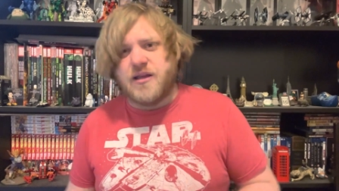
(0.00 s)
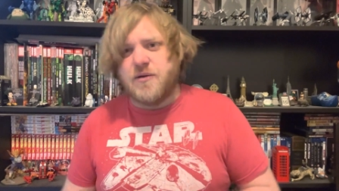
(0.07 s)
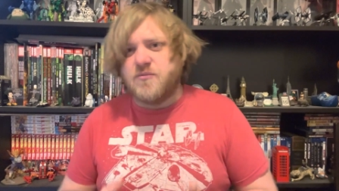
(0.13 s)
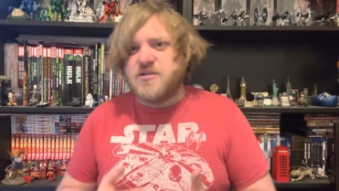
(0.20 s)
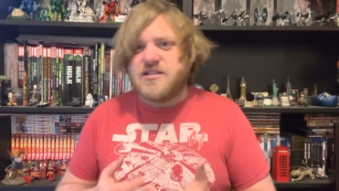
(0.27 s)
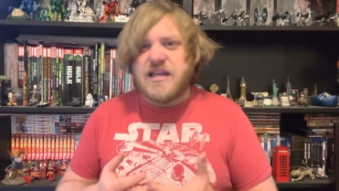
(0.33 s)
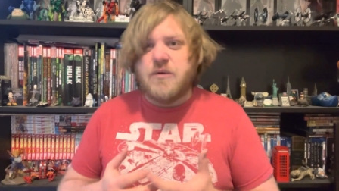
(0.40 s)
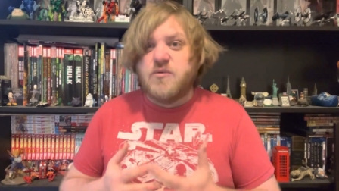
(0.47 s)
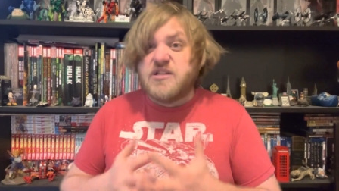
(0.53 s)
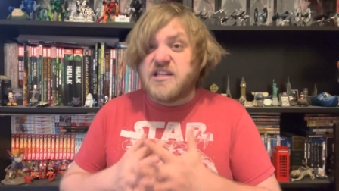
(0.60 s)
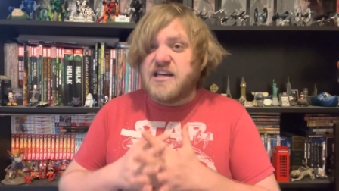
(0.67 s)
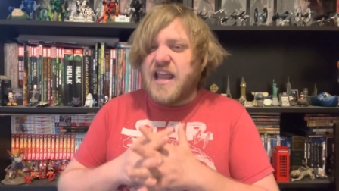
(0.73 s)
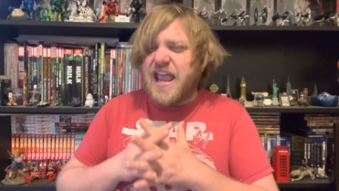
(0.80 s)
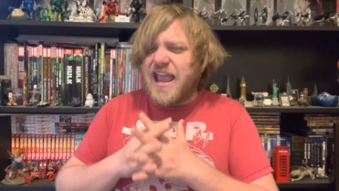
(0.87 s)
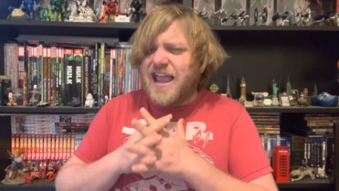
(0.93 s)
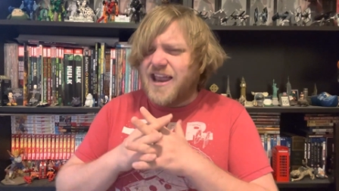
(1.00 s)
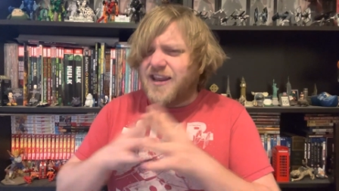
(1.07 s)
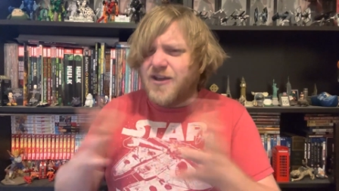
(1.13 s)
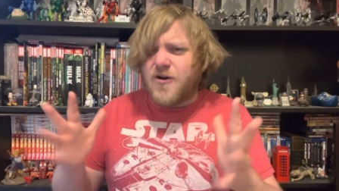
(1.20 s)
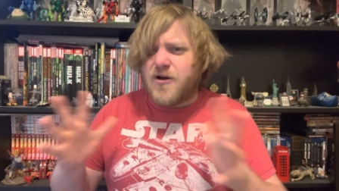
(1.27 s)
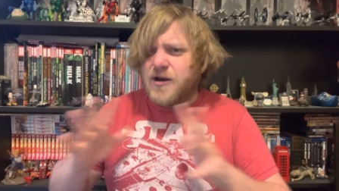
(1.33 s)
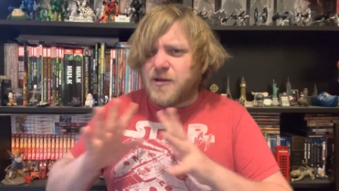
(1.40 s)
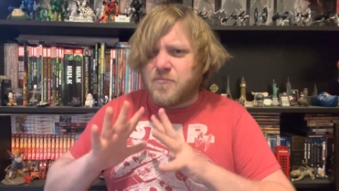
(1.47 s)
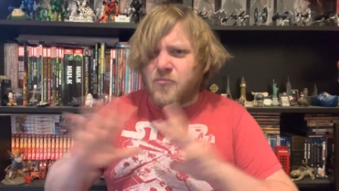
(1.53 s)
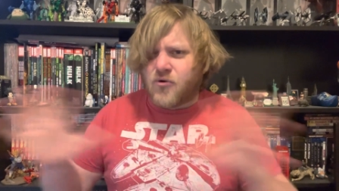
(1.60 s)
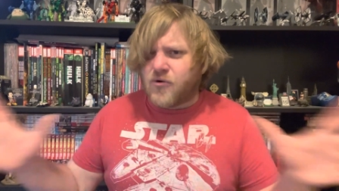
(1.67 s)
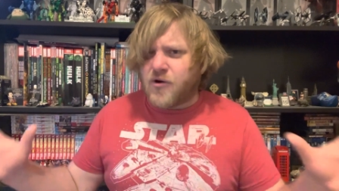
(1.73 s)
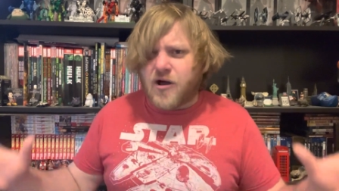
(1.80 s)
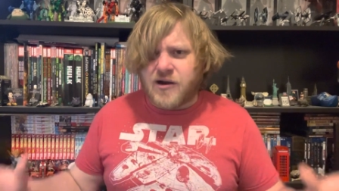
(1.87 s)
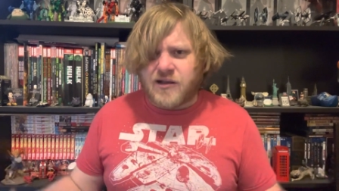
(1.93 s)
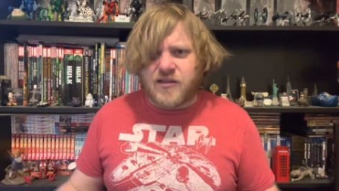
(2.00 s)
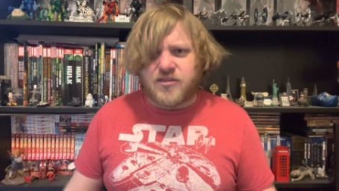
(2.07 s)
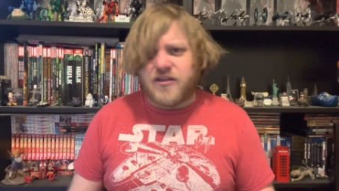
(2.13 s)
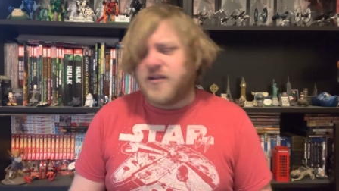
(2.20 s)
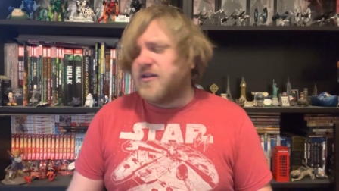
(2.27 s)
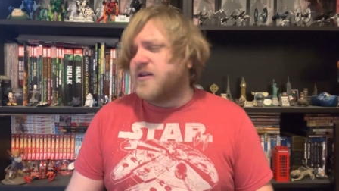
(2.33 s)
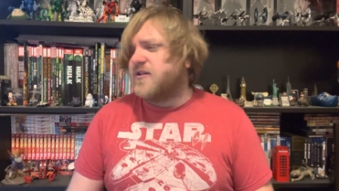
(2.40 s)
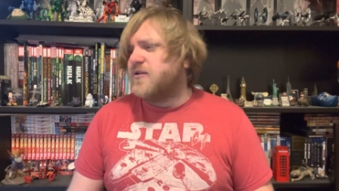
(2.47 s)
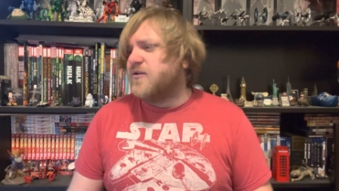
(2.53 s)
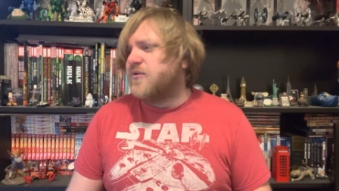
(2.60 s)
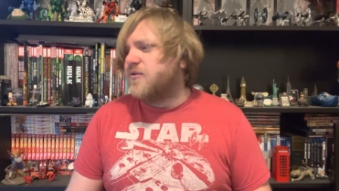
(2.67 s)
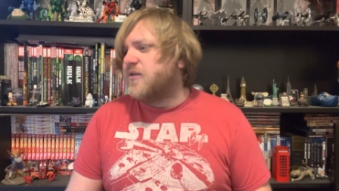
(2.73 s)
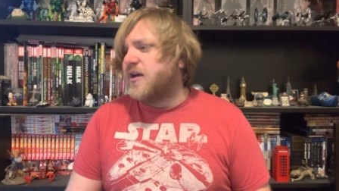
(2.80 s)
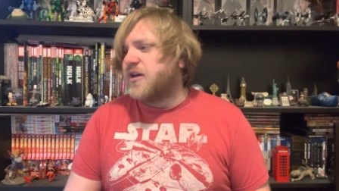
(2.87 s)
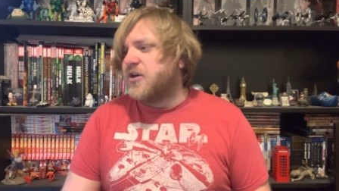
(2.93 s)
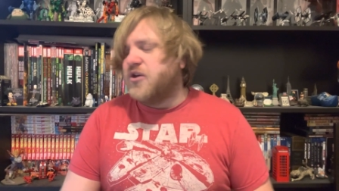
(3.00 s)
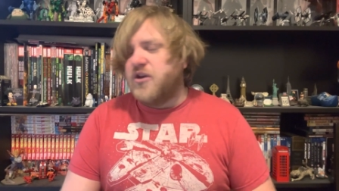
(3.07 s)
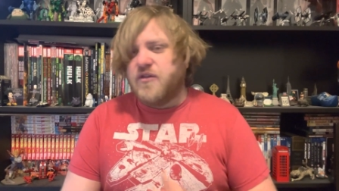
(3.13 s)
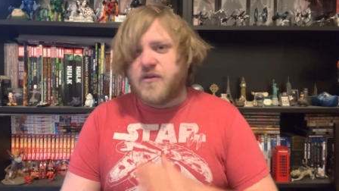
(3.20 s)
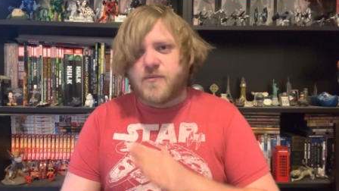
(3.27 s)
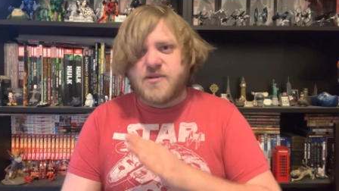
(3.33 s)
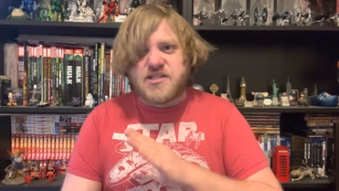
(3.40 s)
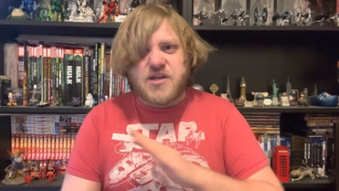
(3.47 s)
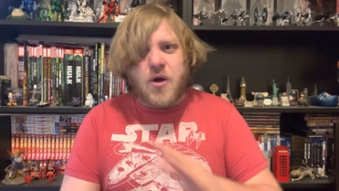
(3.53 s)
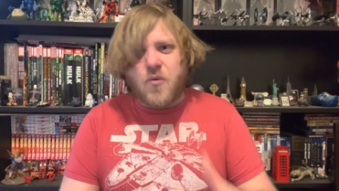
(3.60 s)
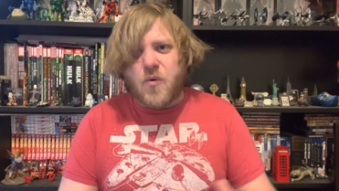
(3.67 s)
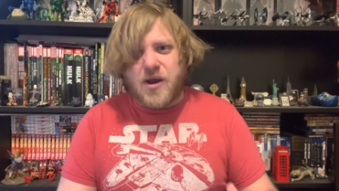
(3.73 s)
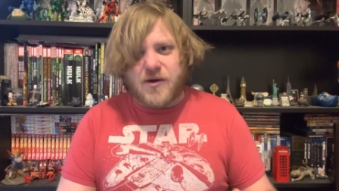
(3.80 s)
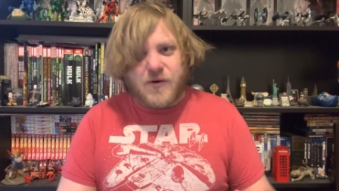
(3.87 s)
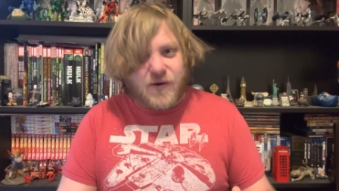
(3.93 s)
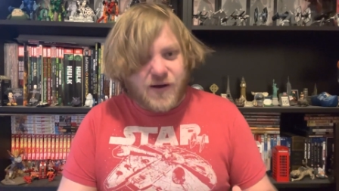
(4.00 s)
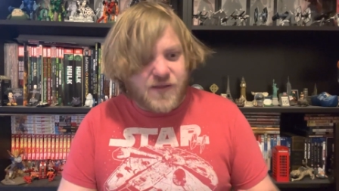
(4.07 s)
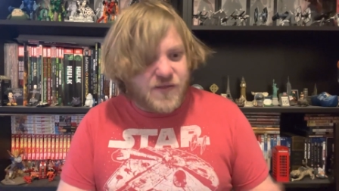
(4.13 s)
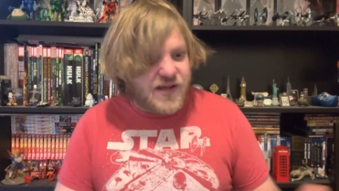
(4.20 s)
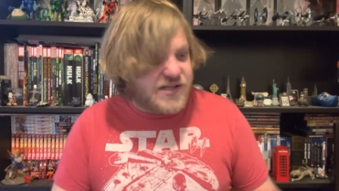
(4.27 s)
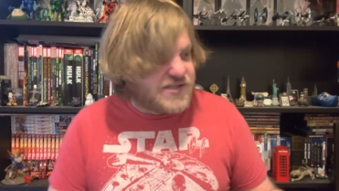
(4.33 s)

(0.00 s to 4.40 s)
It was it was an idiotic moronic thing to do. Like there was no winner in that